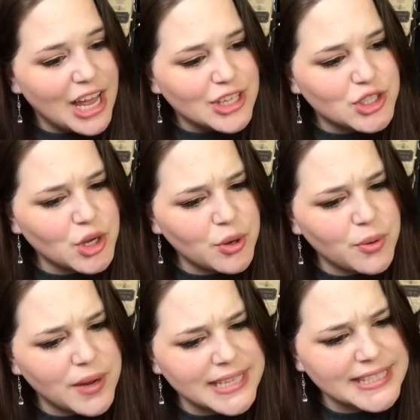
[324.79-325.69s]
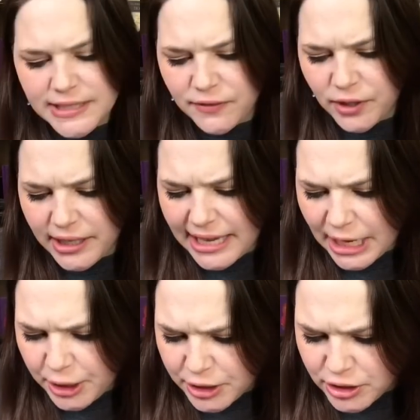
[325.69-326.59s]
So it's different
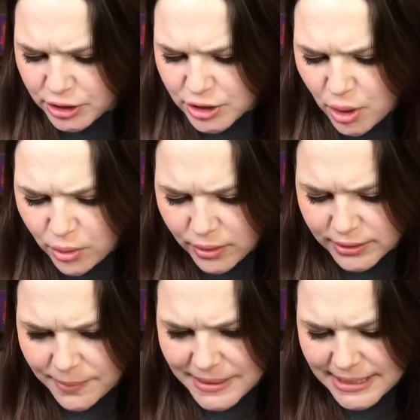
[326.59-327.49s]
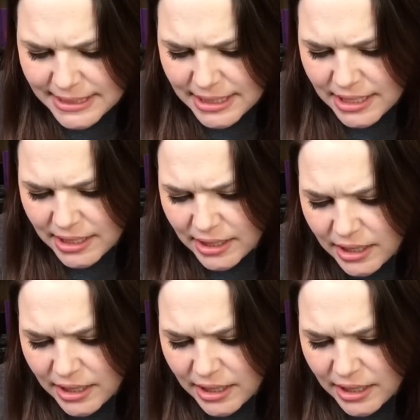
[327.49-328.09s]
characters. Hold on, let me see.